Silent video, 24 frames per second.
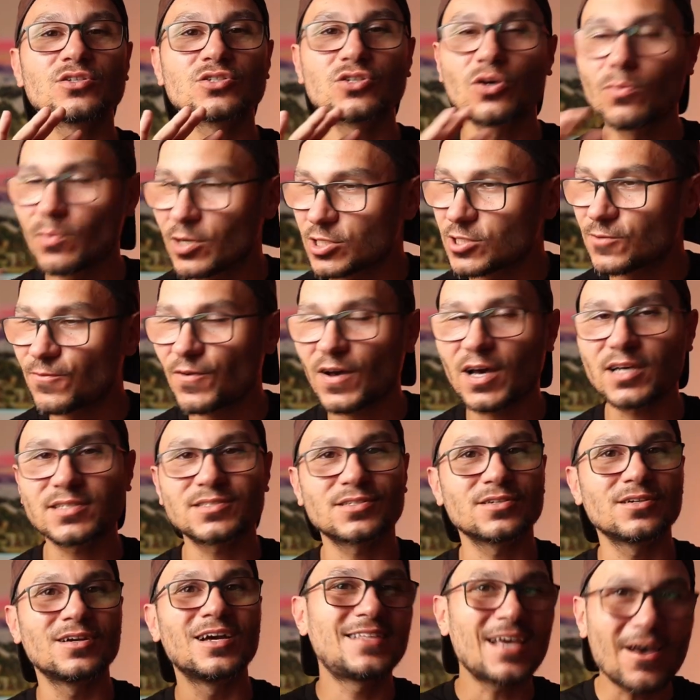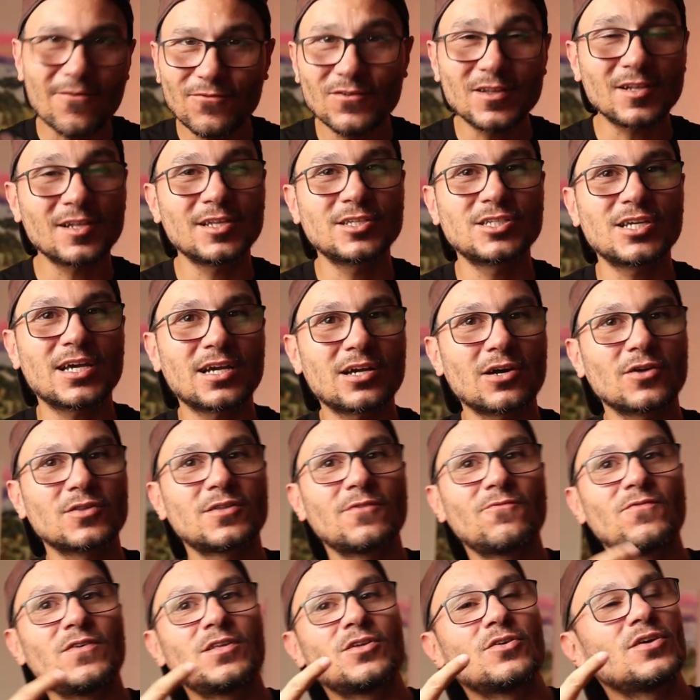so much faster. Definitely check out
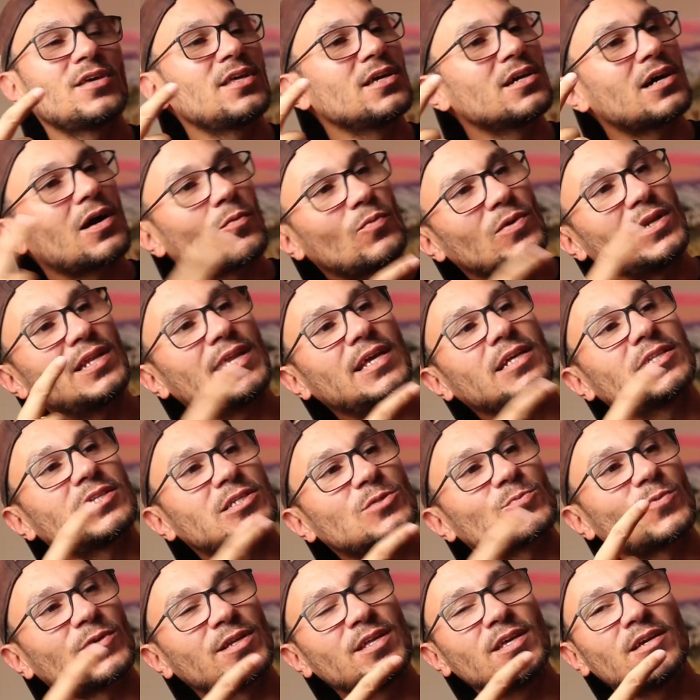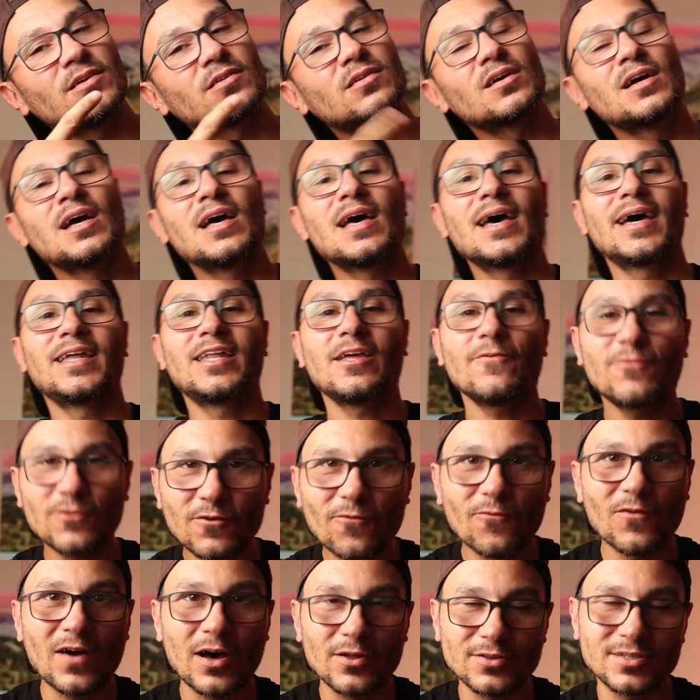the video here. I will link this one here. And if you
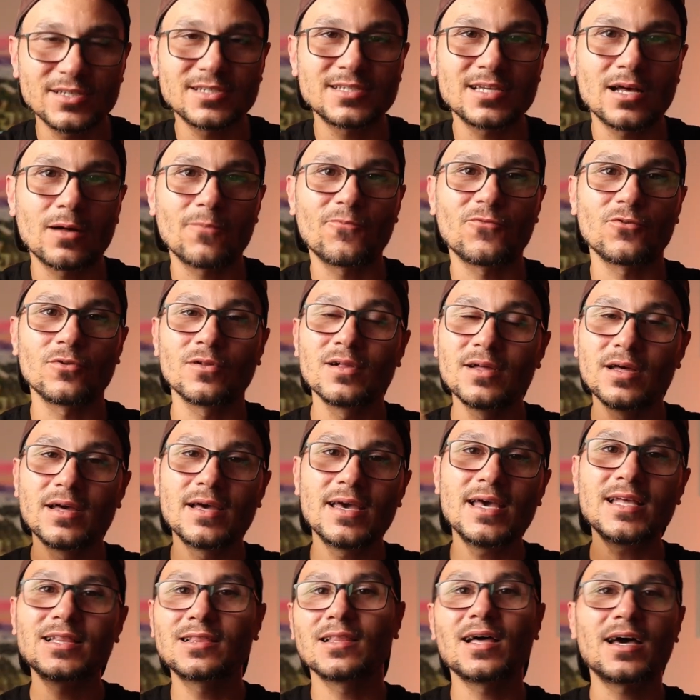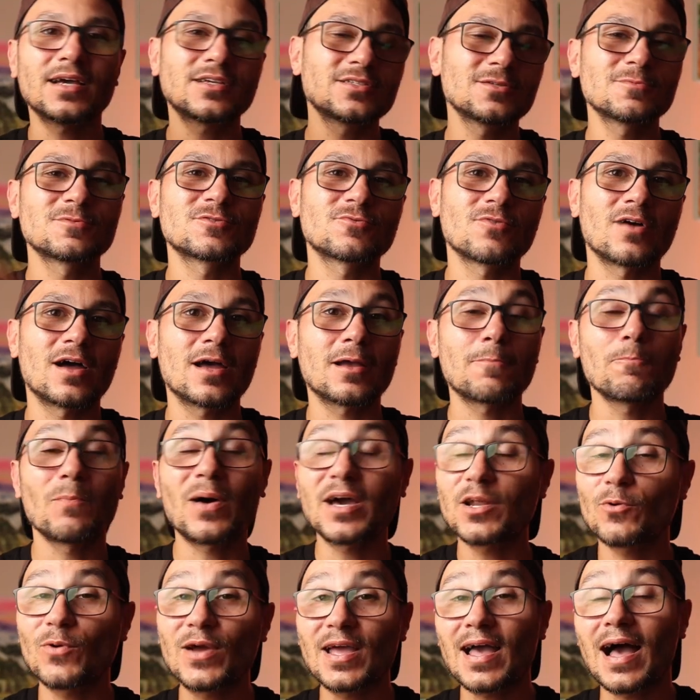found this helpful, hit like, subscribe.
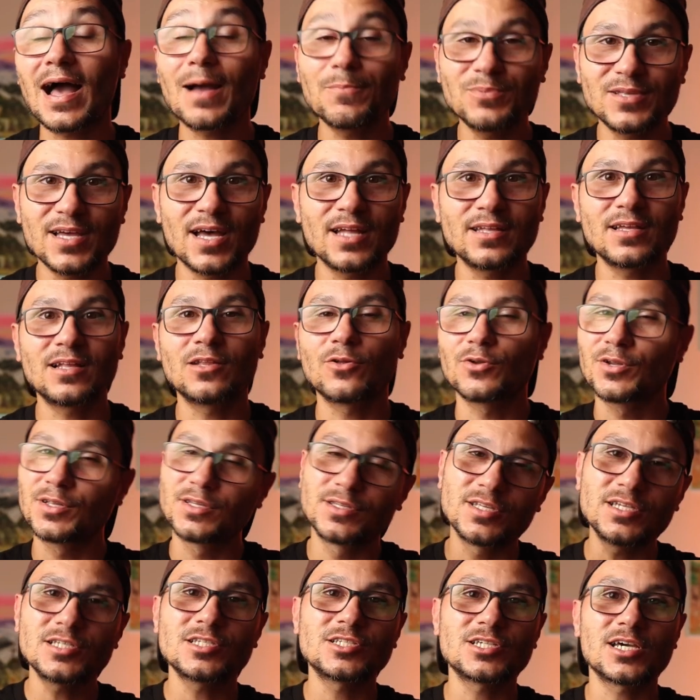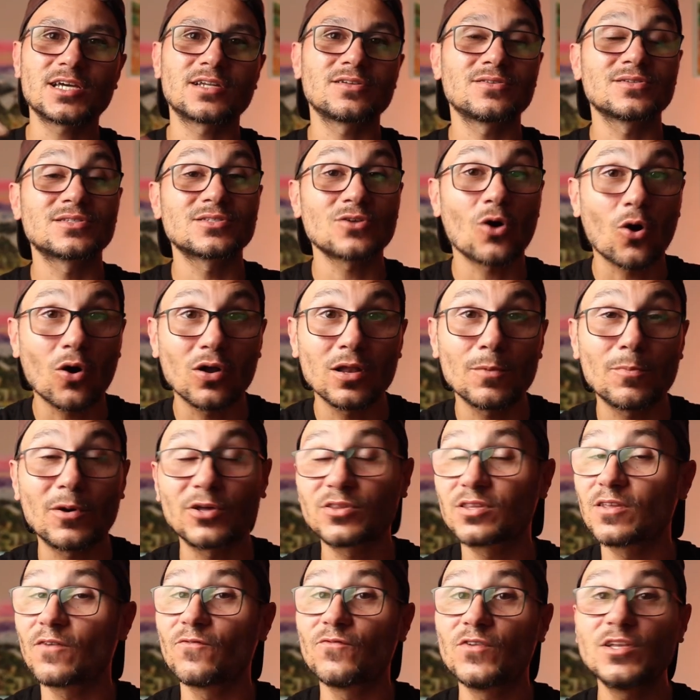By the way, I'm Daniel. And on this channel, it's all
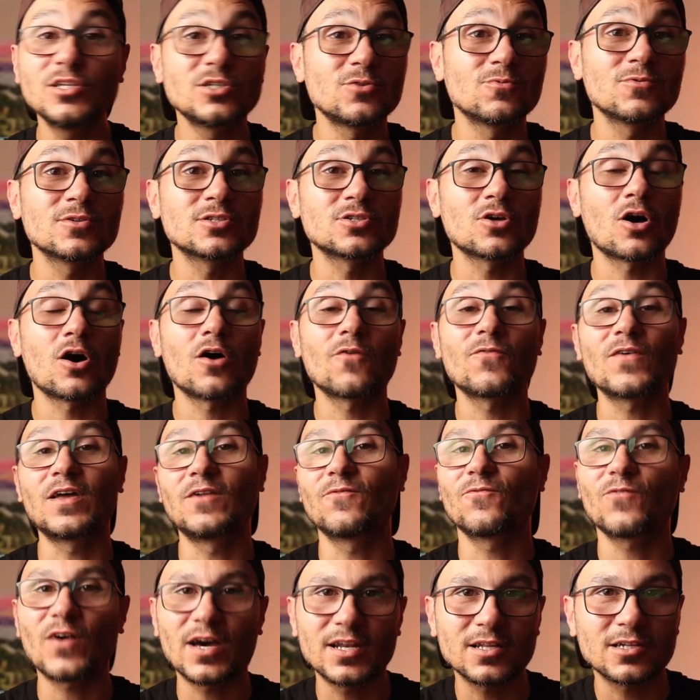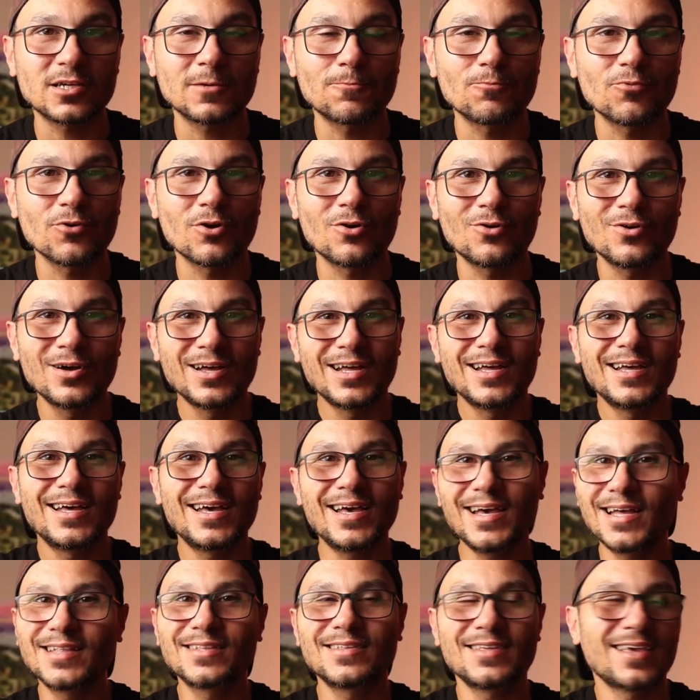about DaVinci Resolve and Final Cut Pro.
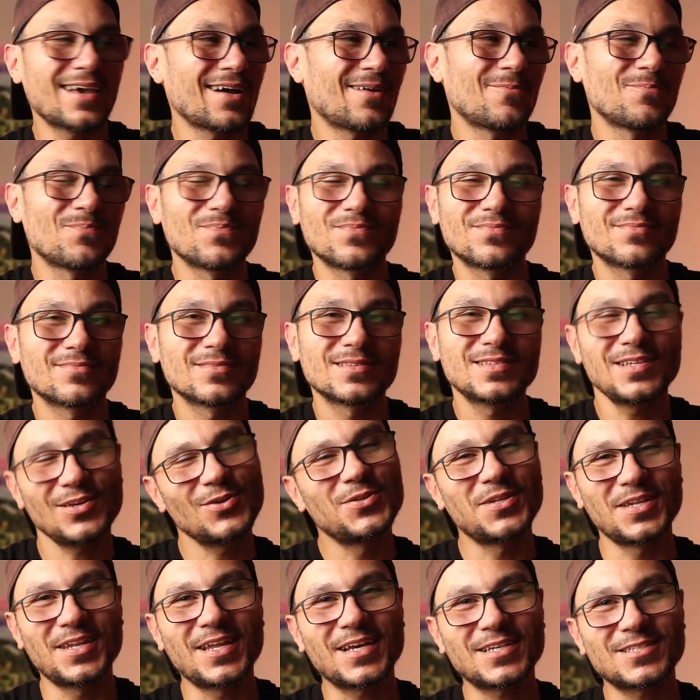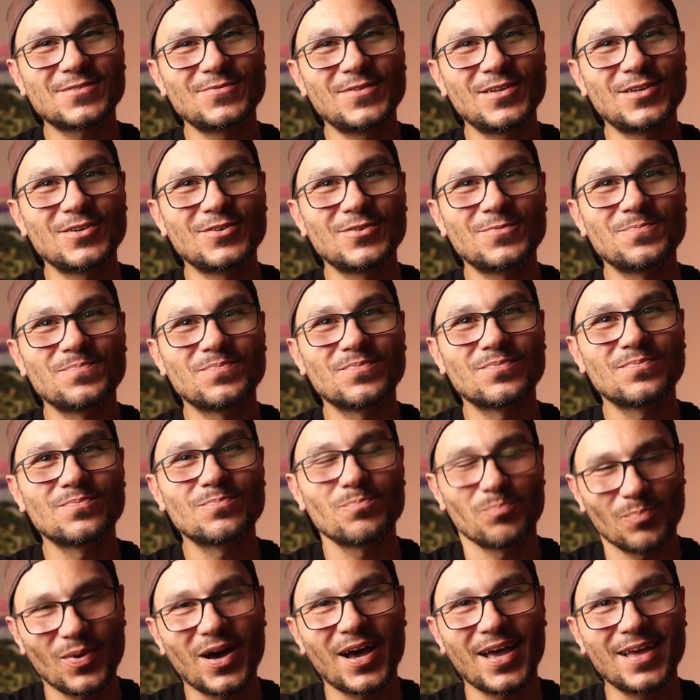And yeah, see you in the next video.
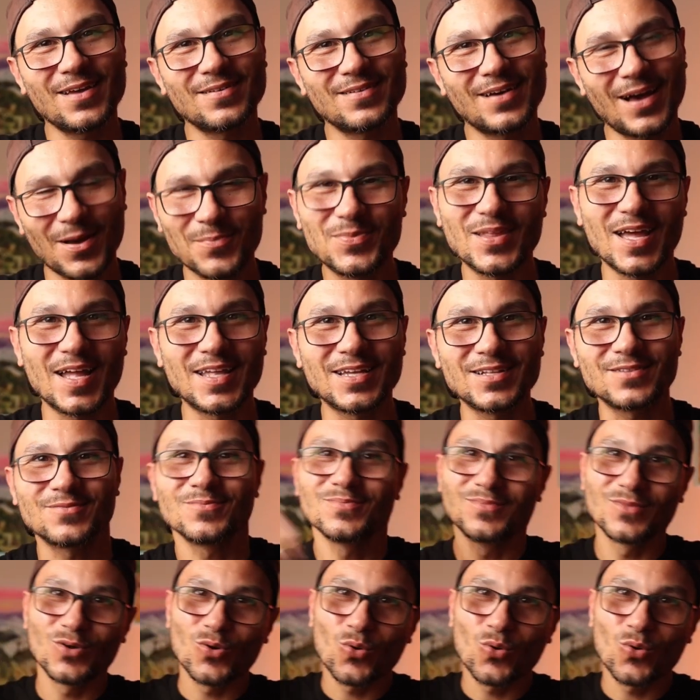Bye, I'm Daniel.